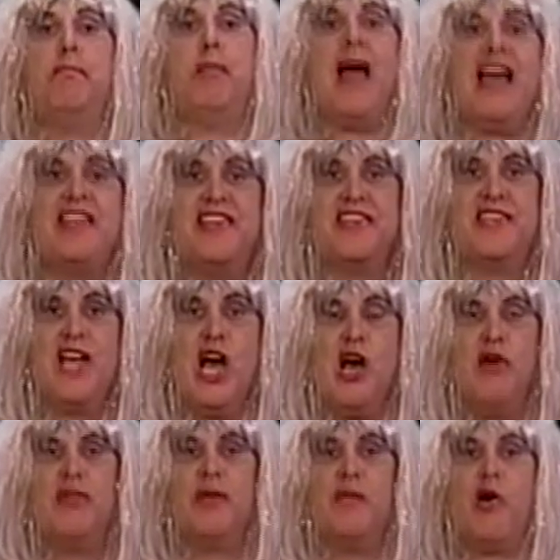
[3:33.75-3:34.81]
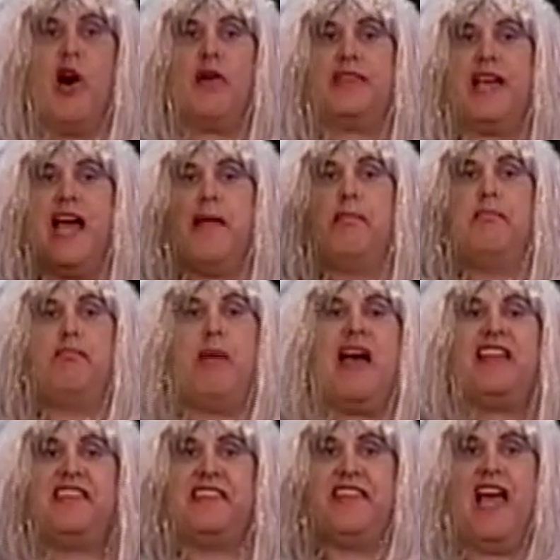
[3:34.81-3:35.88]
best shows of all time,
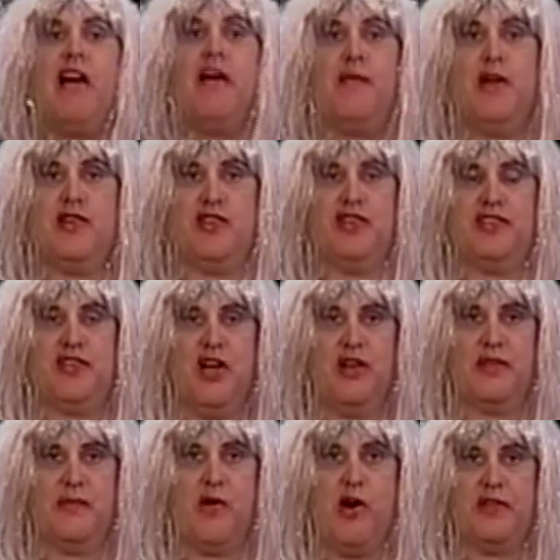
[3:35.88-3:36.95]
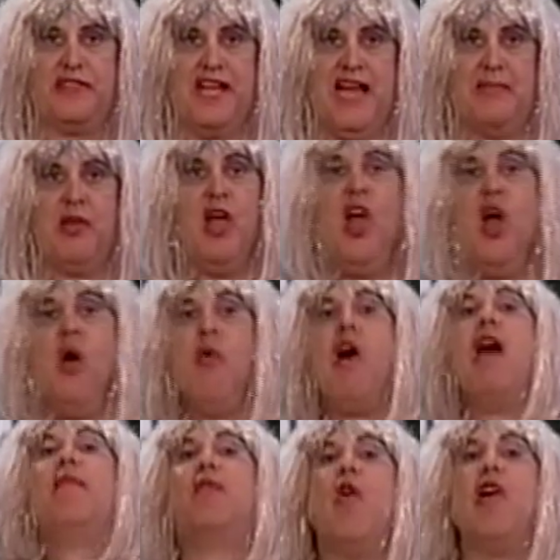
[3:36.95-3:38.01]
best television shows of all time. Well,
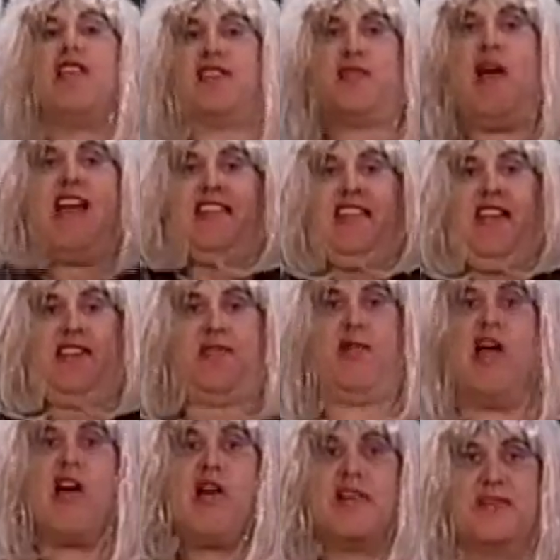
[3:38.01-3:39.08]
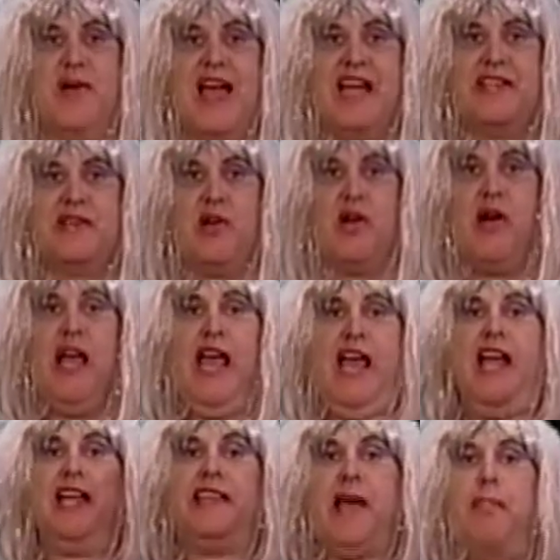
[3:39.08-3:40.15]
of course, Tracy the Trailer Trash Girl
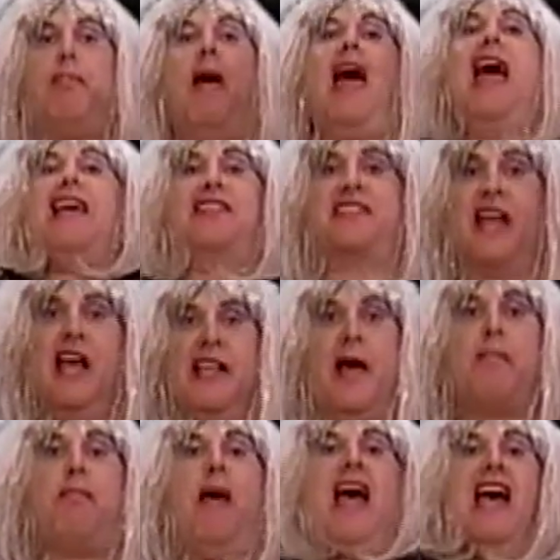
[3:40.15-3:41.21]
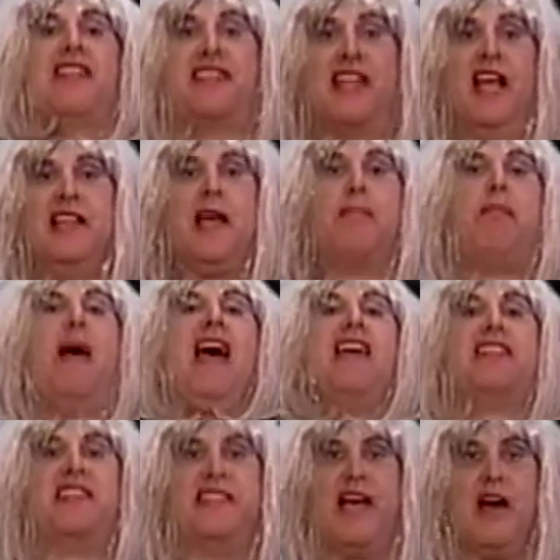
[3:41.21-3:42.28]
is the best, the best, the
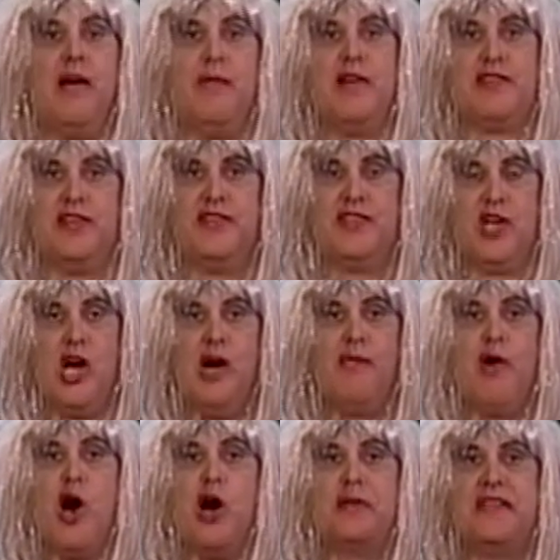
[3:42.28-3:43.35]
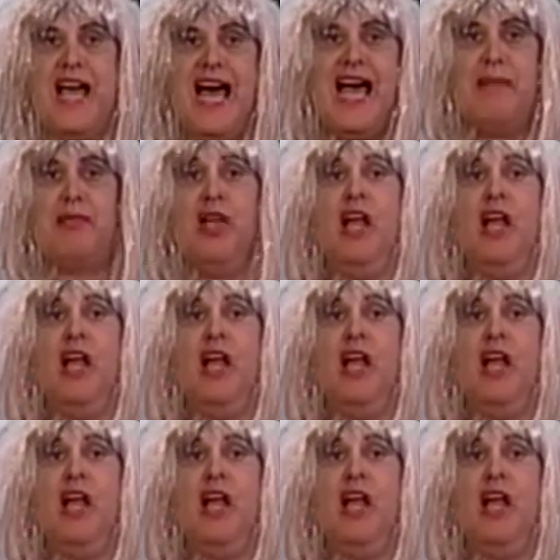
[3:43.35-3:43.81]
best television show of all time.